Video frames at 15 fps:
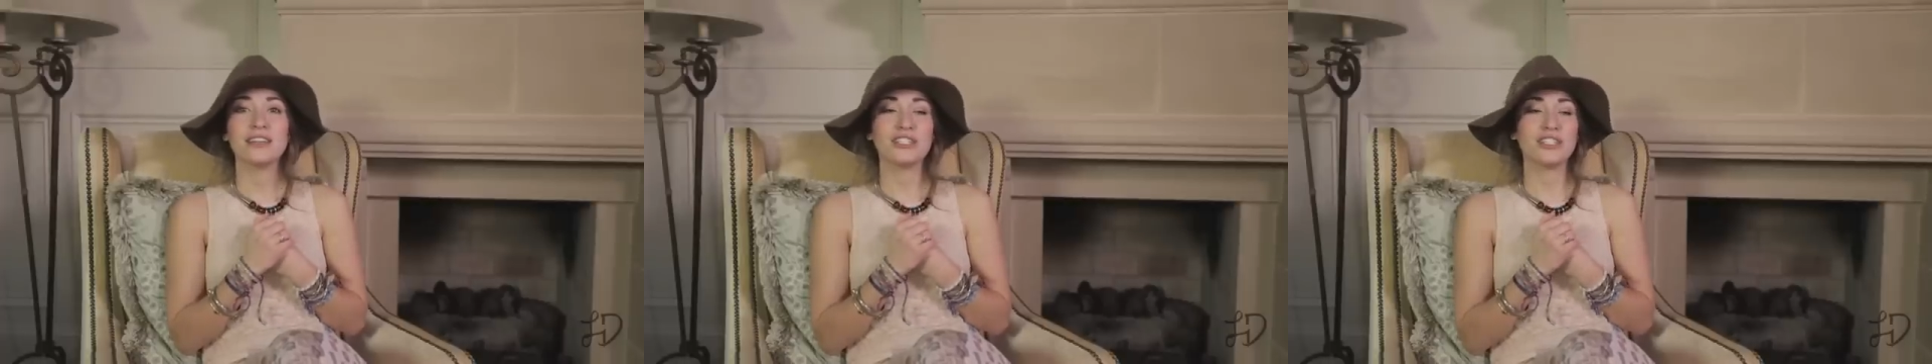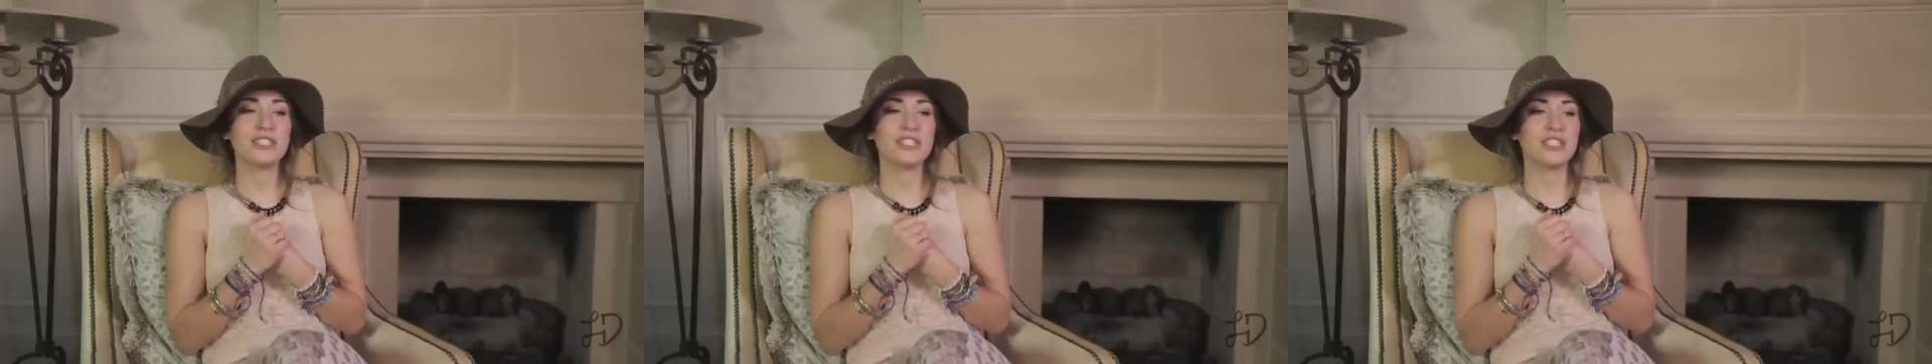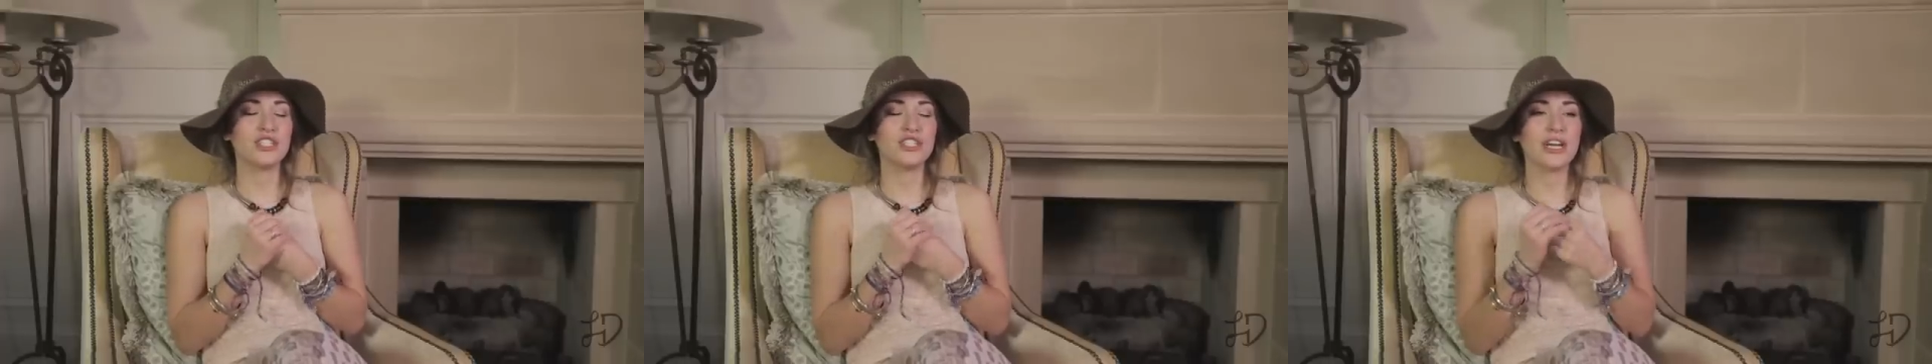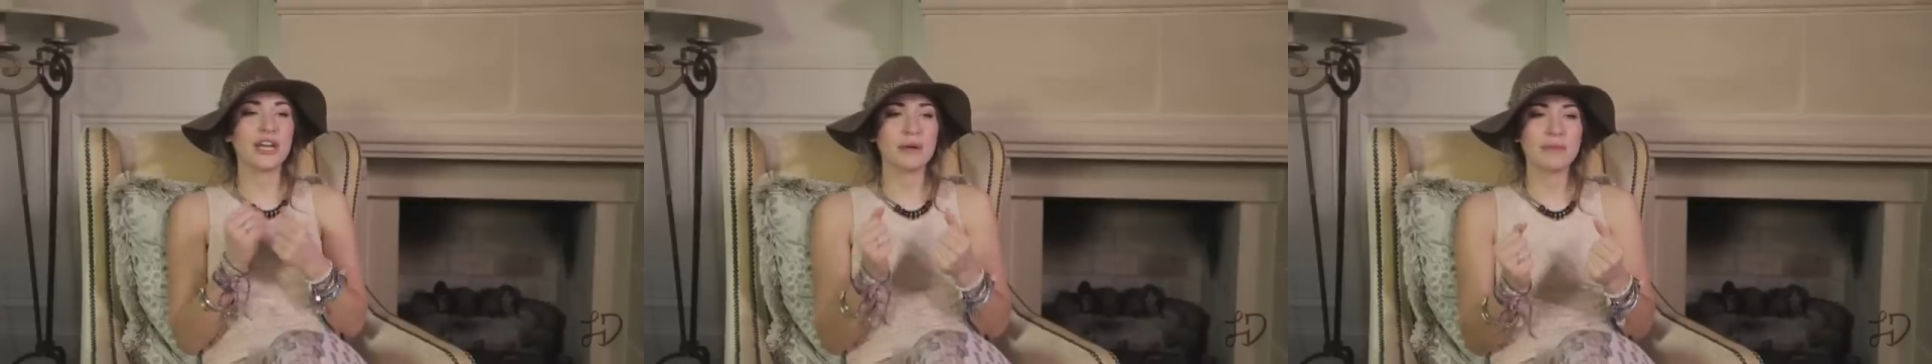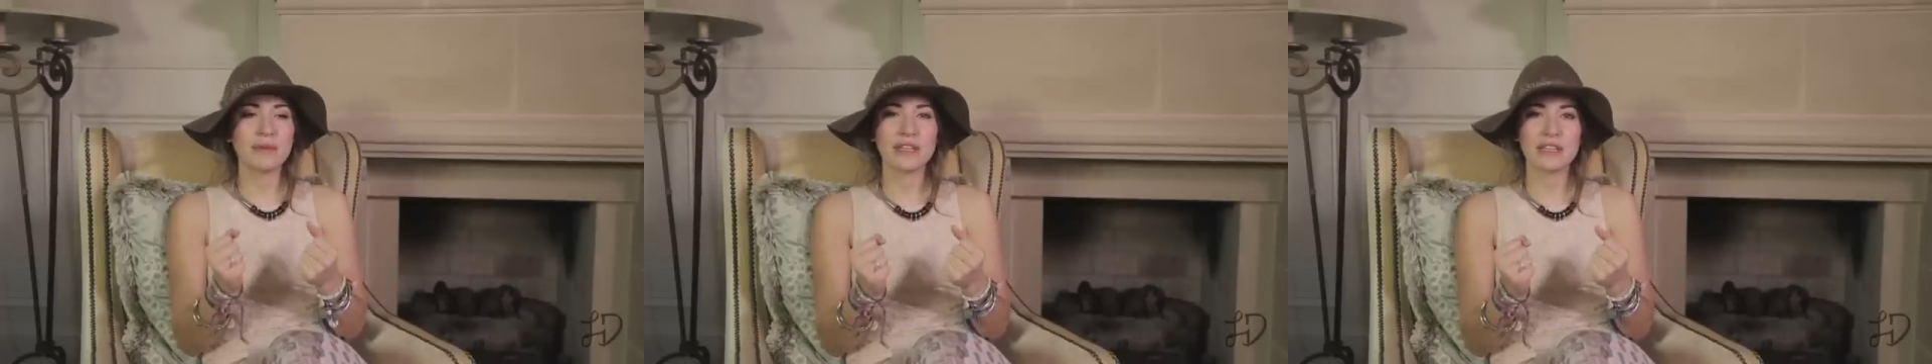just to
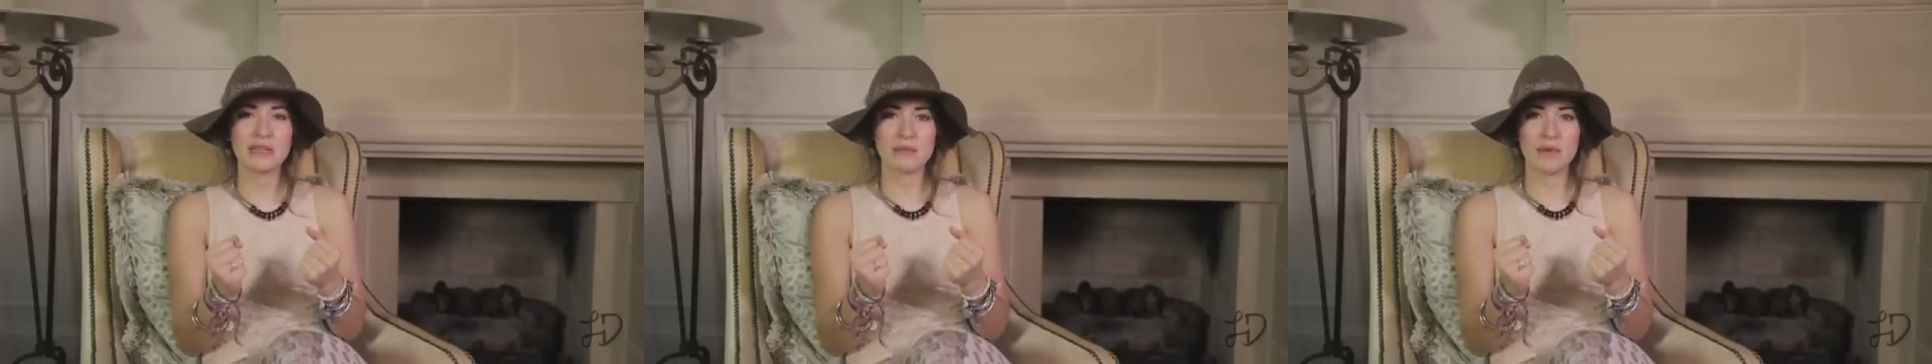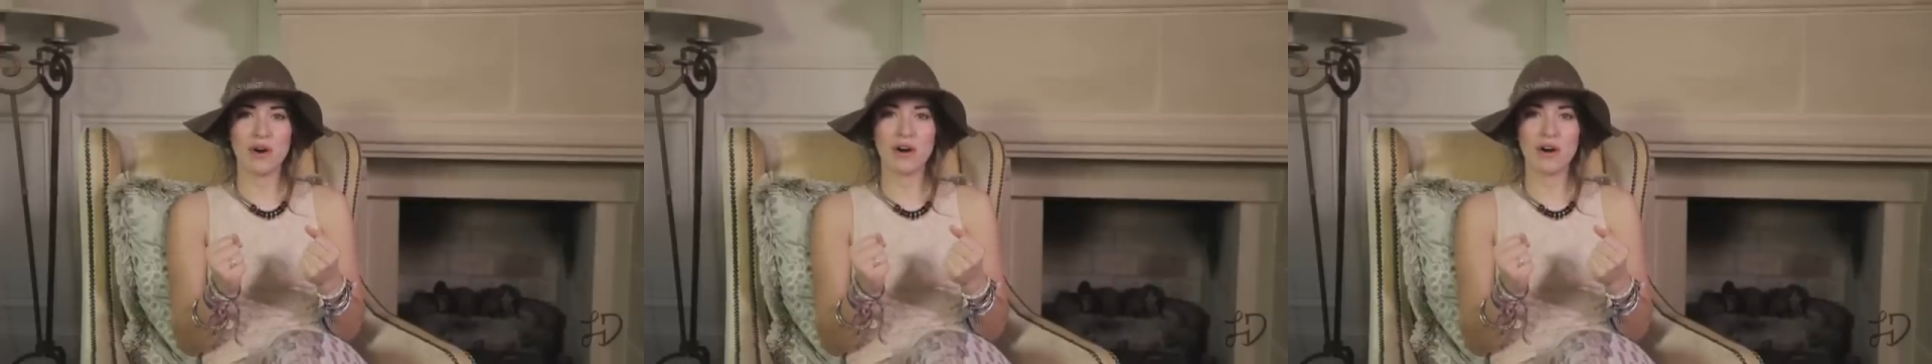champion them